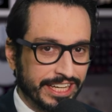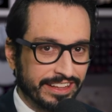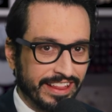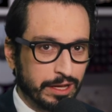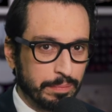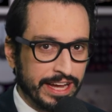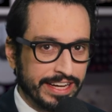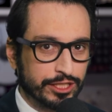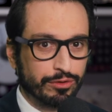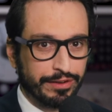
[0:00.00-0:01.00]
at Lake Mead,
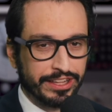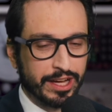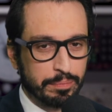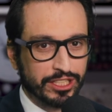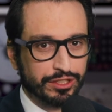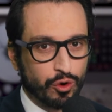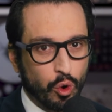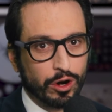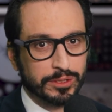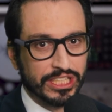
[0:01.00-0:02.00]
it's revealing a bunch of
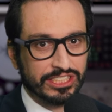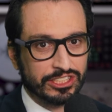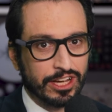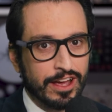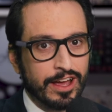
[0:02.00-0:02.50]
corpses,